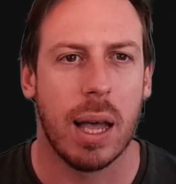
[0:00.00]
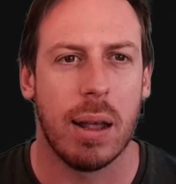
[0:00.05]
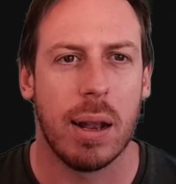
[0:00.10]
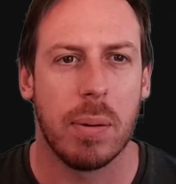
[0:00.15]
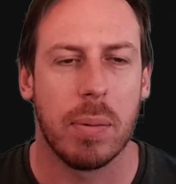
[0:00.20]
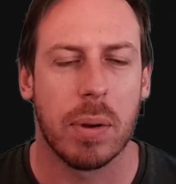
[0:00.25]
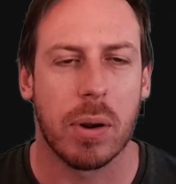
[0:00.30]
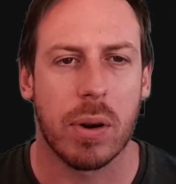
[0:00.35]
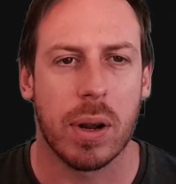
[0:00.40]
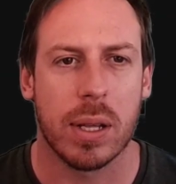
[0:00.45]
Now let
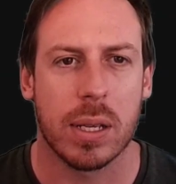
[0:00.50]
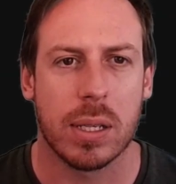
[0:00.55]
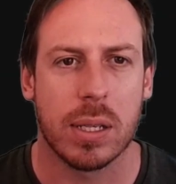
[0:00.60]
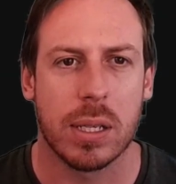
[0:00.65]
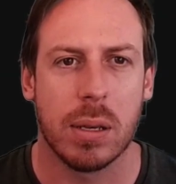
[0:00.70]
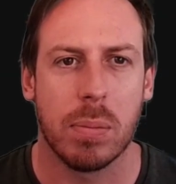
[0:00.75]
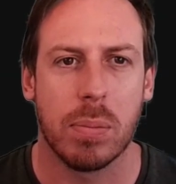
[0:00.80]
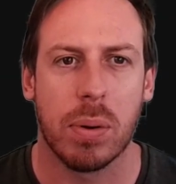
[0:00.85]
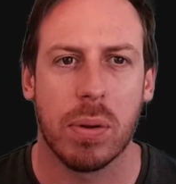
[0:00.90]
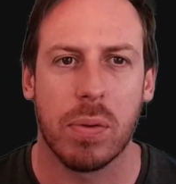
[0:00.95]
me create a
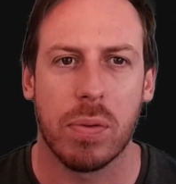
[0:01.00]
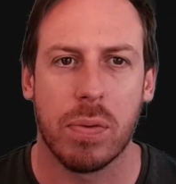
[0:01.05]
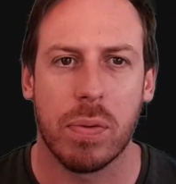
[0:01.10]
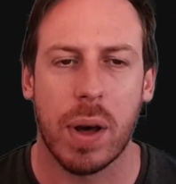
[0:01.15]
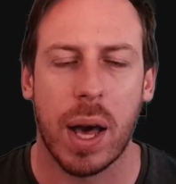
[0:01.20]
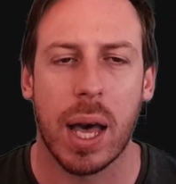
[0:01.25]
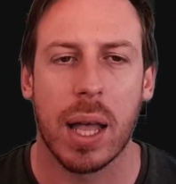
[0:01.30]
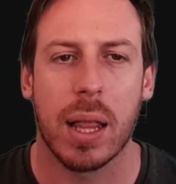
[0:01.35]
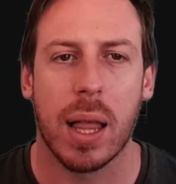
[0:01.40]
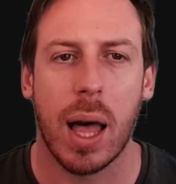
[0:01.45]
simple
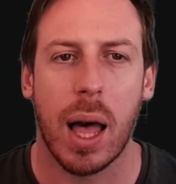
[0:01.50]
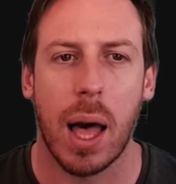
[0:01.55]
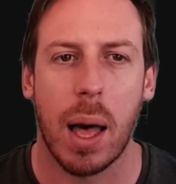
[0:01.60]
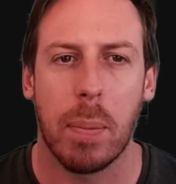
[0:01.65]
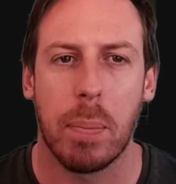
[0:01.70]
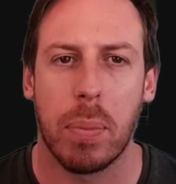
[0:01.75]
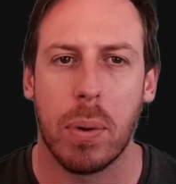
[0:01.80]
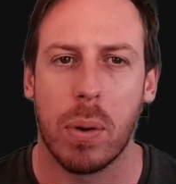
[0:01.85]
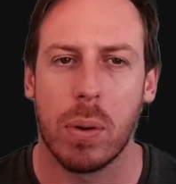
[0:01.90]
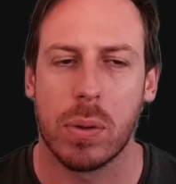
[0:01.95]
file
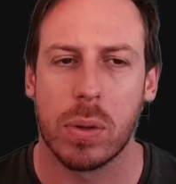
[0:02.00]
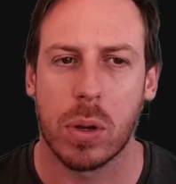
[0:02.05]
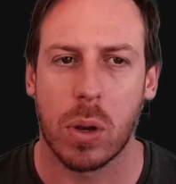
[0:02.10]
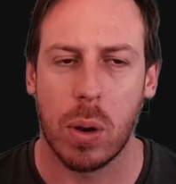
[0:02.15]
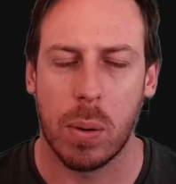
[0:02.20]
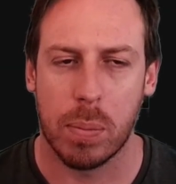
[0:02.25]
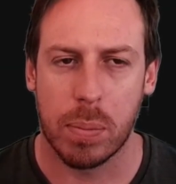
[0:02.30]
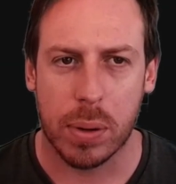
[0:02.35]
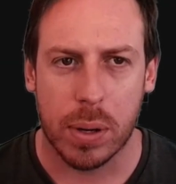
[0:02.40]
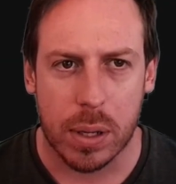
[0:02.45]
upload
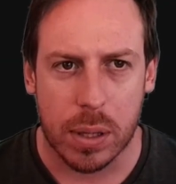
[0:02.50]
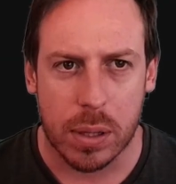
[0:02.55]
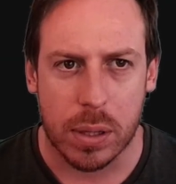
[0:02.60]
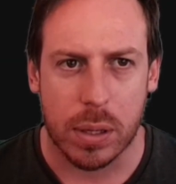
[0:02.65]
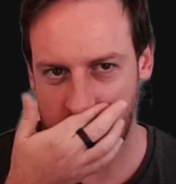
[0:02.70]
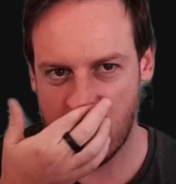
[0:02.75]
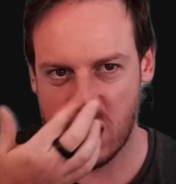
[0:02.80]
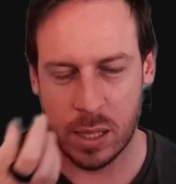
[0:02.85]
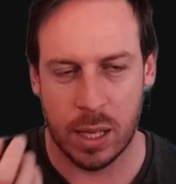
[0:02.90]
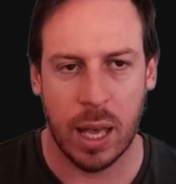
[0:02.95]

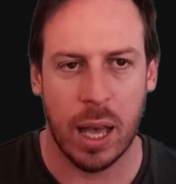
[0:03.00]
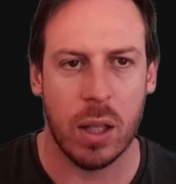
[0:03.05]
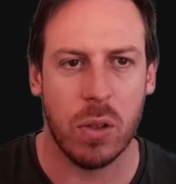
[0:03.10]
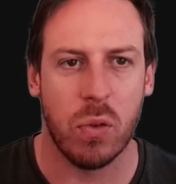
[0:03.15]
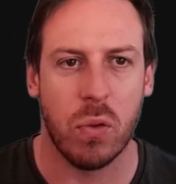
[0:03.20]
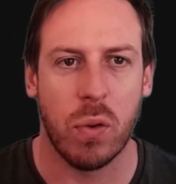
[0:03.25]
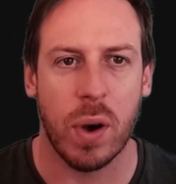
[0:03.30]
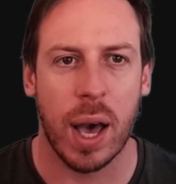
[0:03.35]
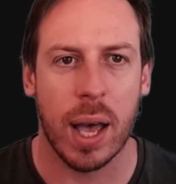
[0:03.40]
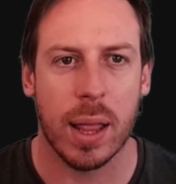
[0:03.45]
component. Add
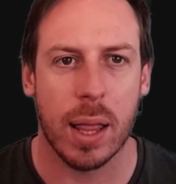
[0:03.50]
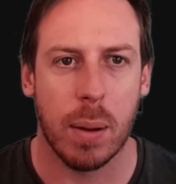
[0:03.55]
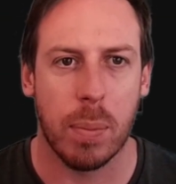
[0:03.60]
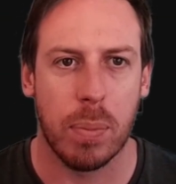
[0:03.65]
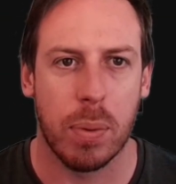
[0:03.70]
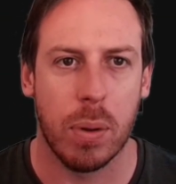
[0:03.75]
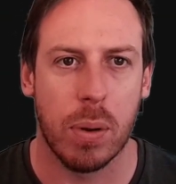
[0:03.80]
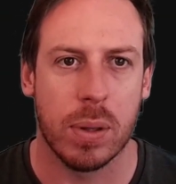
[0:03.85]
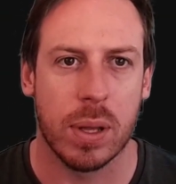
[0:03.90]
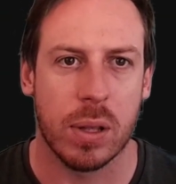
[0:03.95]
file
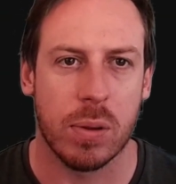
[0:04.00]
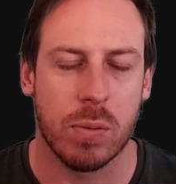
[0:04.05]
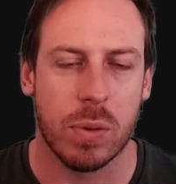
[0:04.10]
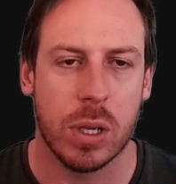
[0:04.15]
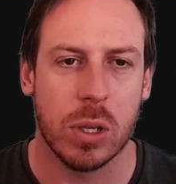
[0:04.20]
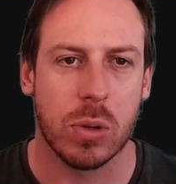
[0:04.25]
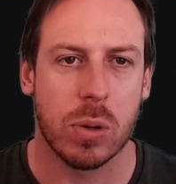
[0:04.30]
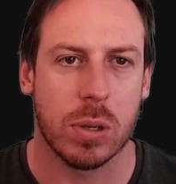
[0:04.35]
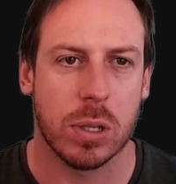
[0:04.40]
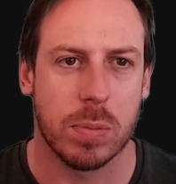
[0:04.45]
upload and
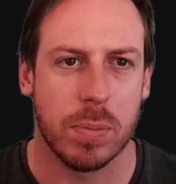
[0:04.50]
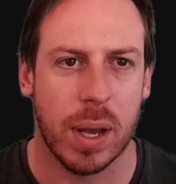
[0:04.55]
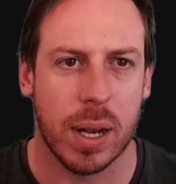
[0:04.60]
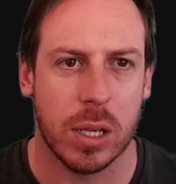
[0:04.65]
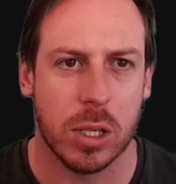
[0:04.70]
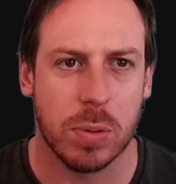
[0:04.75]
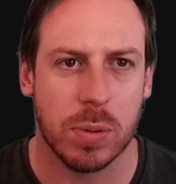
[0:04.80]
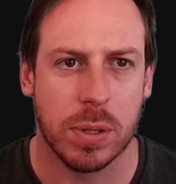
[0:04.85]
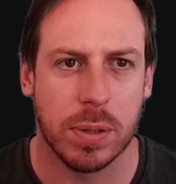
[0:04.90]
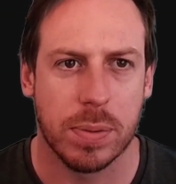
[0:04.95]
resource
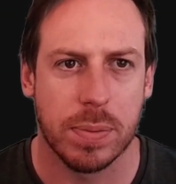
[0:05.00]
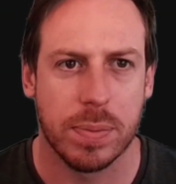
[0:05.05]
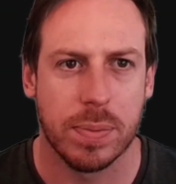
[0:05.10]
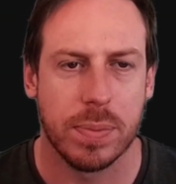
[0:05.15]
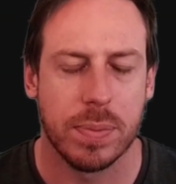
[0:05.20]
management.